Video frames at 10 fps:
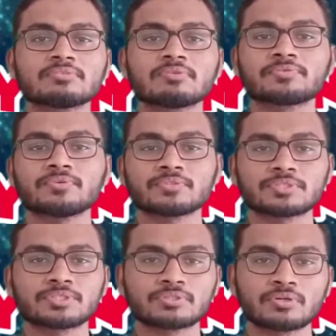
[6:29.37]
were forced
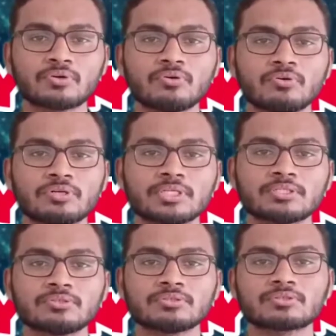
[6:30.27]
to grow only those